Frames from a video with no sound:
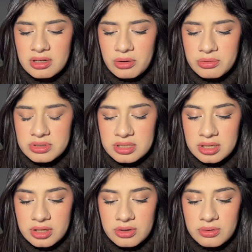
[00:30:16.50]

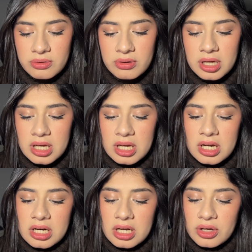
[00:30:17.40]
ghosted you.
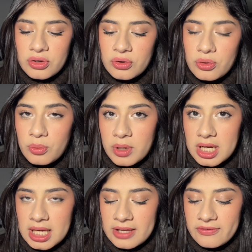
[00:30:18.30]
Now you know what
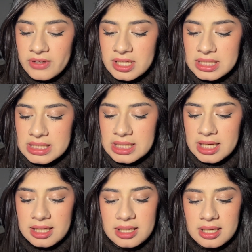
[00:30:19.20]
it feels
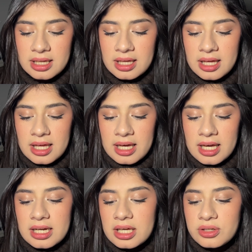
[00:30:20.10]
like.
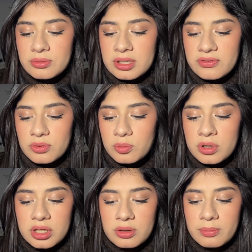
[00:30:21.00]
And I don't even
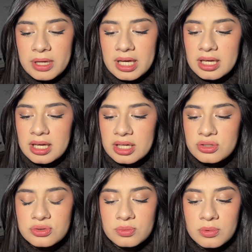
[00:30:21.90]
want you back. I
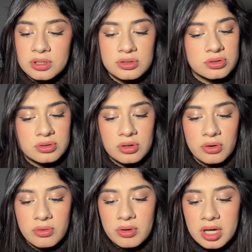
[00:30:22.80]
just want to
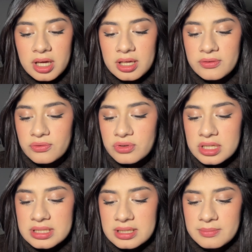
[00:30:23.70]
know if
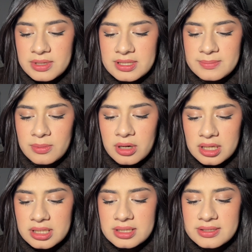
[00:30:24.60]
resting my
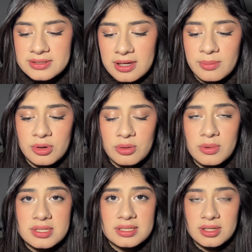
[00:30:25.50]
sparkling summer
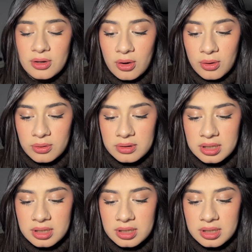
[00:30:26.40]
was the goal.